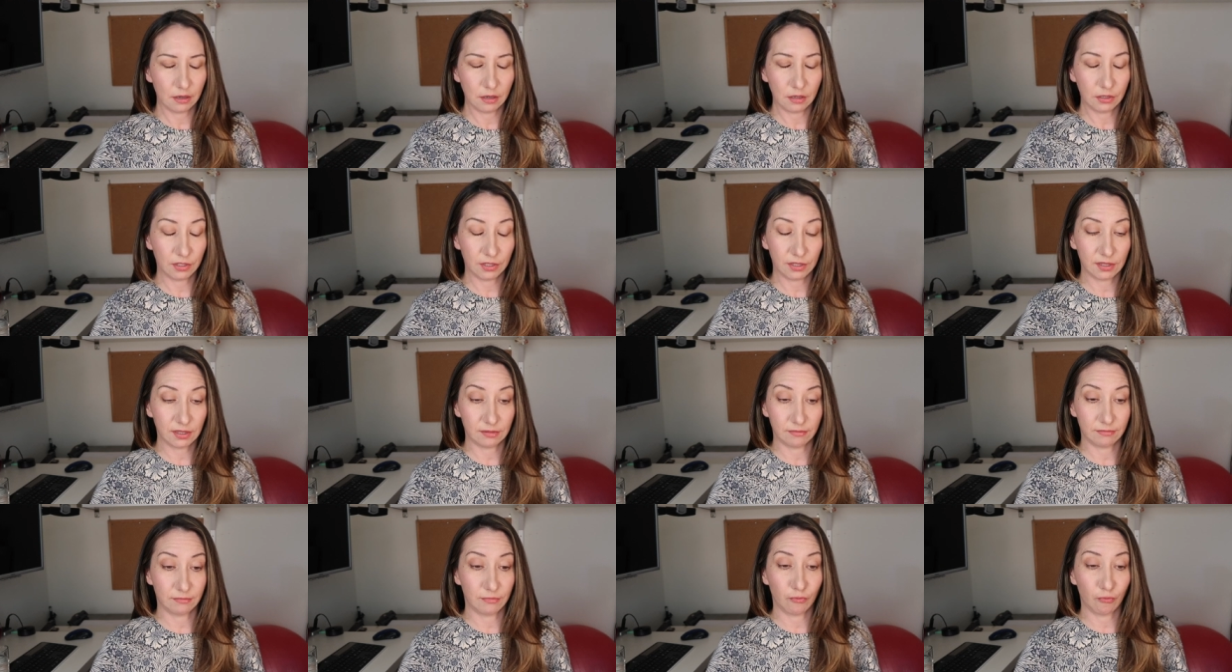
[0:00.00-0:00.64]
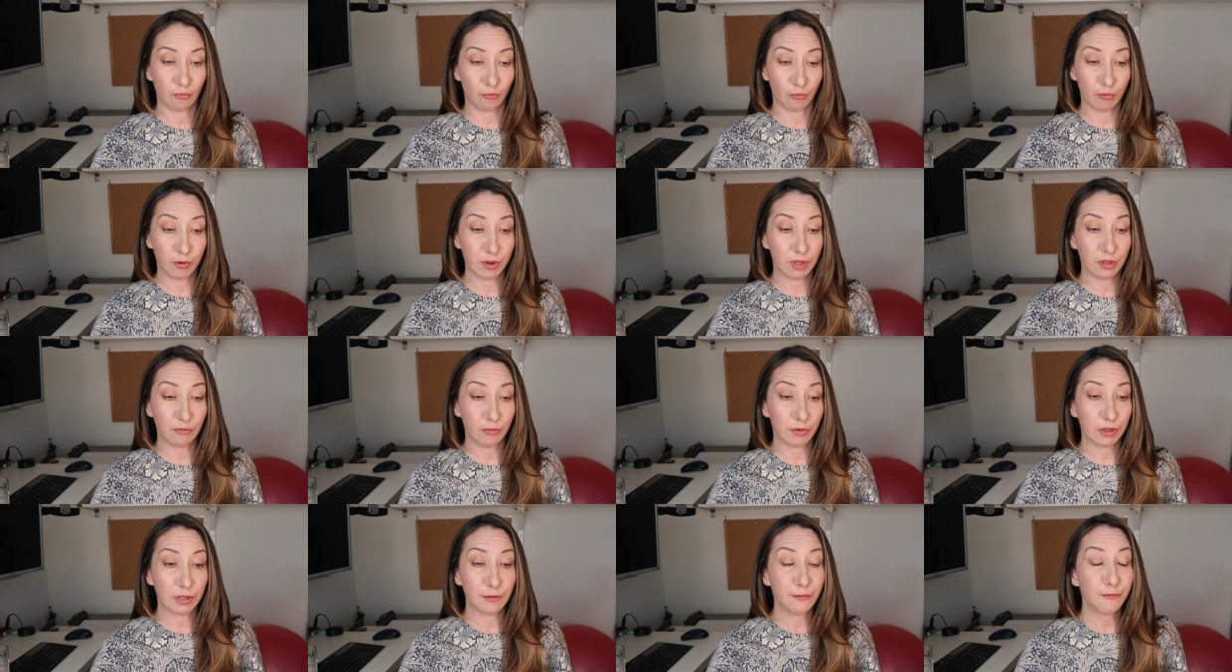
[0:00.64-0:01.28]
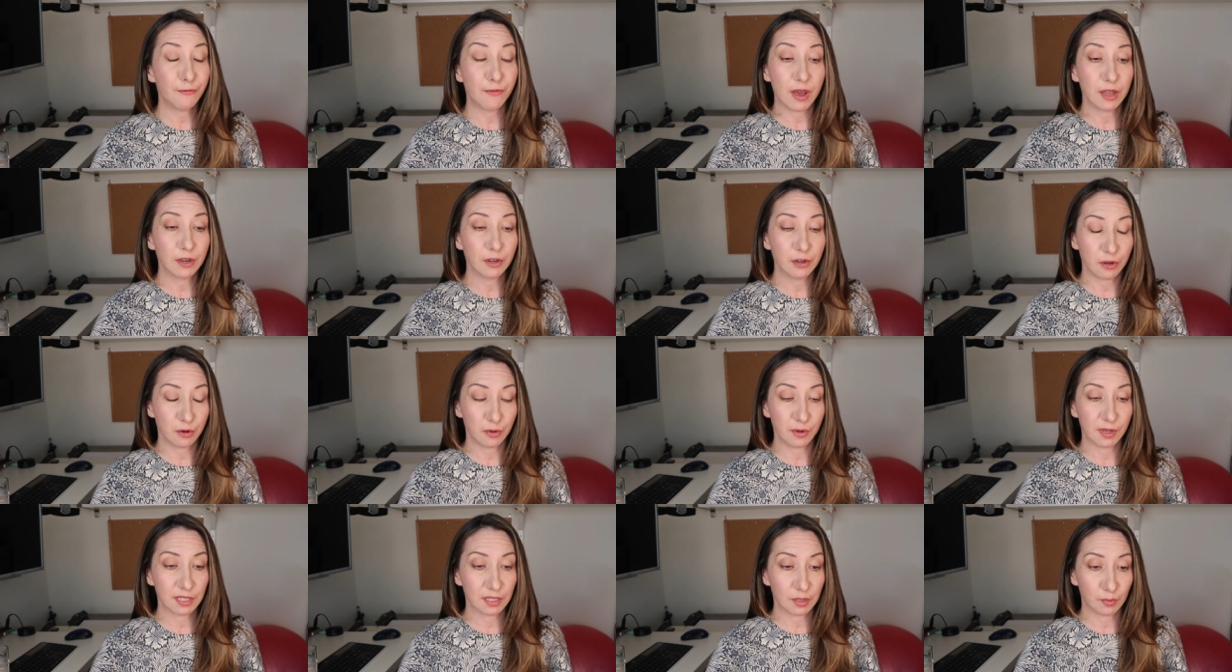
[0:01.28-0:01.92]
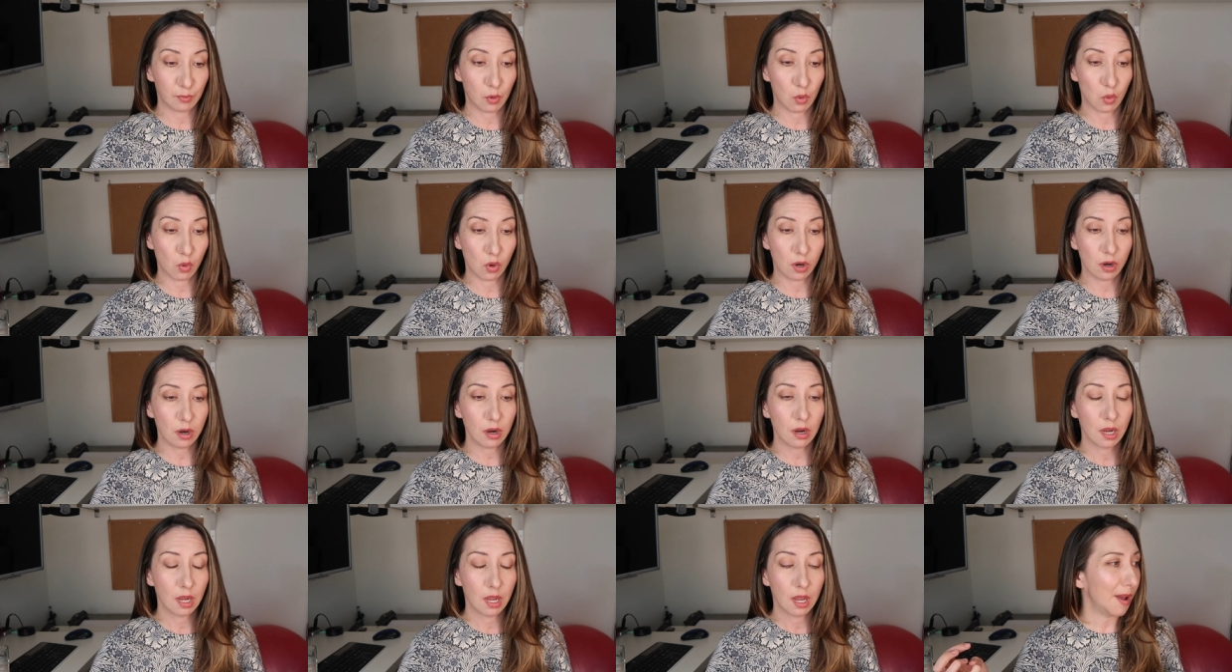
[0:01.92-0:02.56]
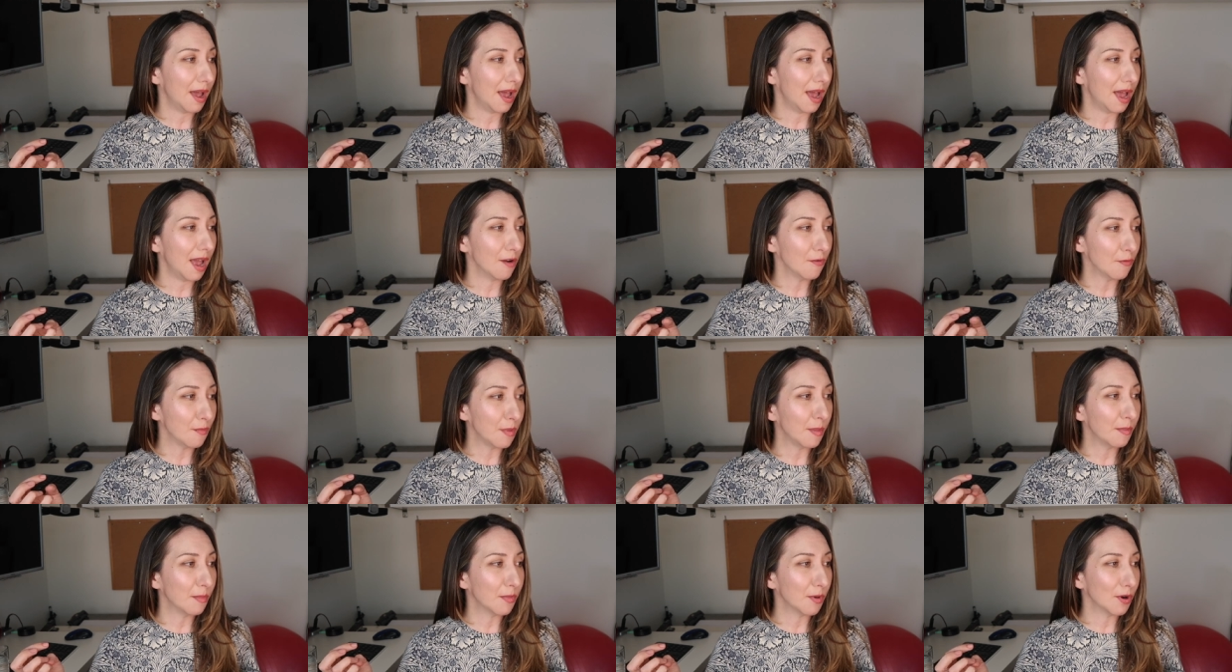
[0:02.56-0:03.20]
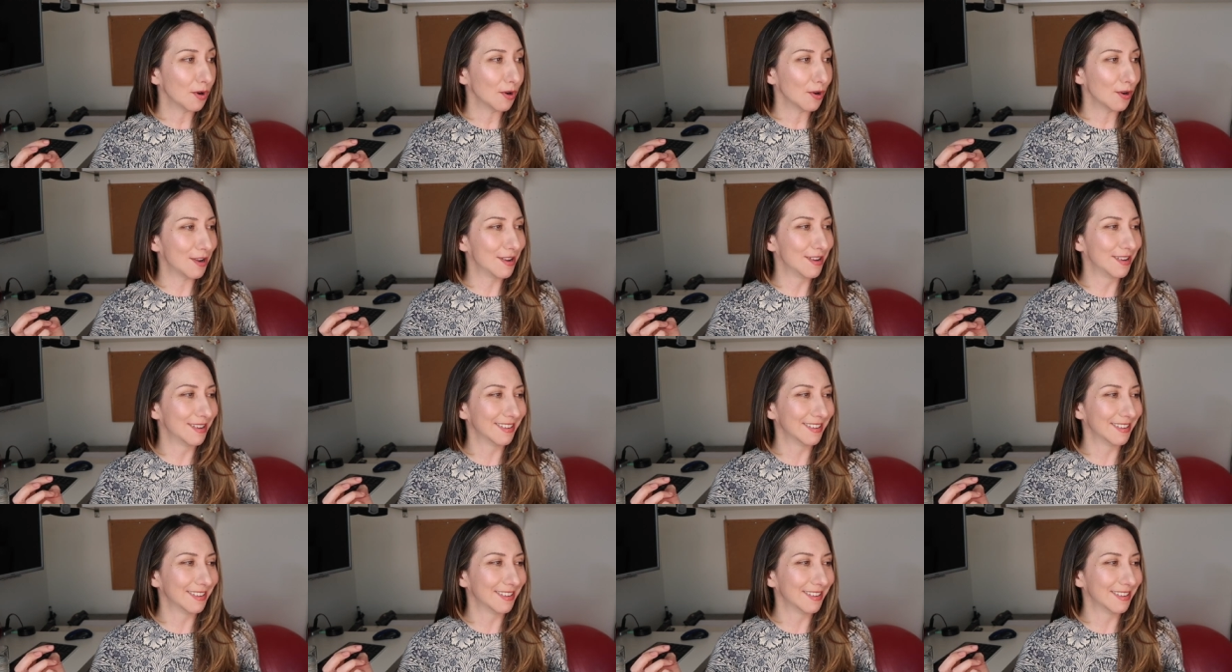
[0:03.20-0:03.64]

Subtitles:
just really, really fun to explore. I remember